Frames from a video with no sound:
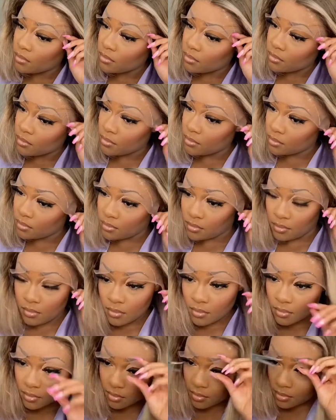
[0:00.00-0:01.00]

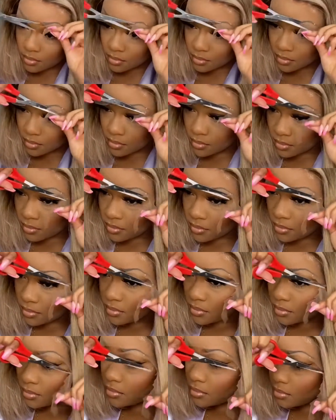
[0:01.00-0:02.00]

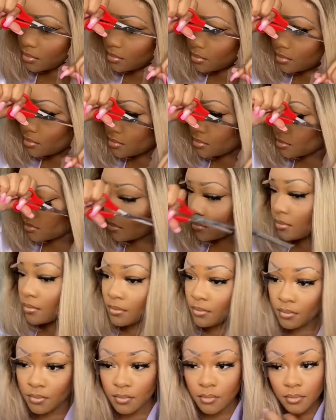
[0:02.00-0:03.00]

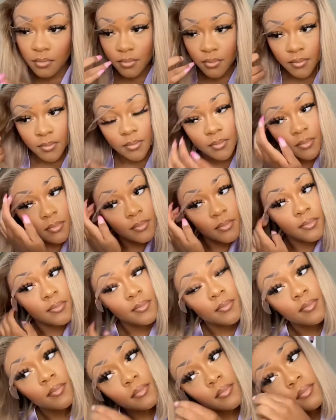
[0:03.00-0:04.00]

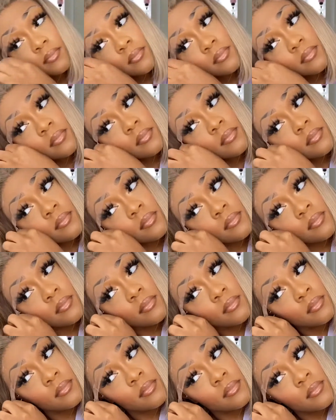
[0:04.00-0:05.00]

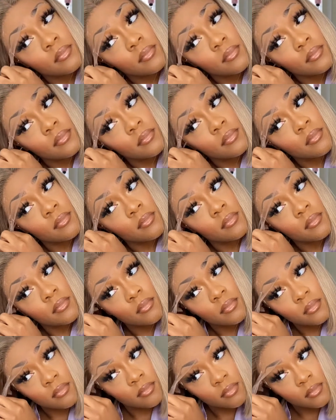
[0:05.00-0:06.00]

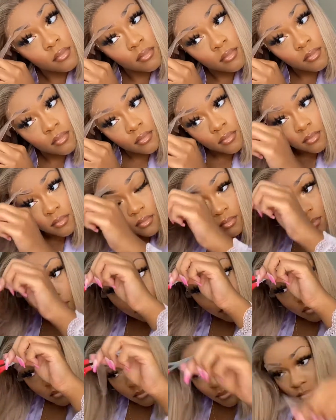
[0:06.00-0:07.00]

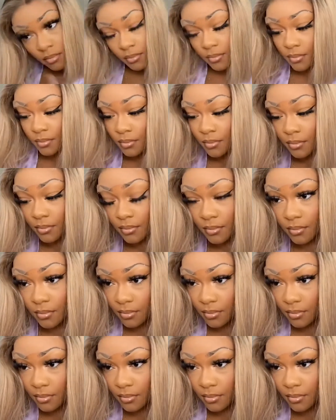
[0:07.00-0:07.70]
No one is speaking in this clip.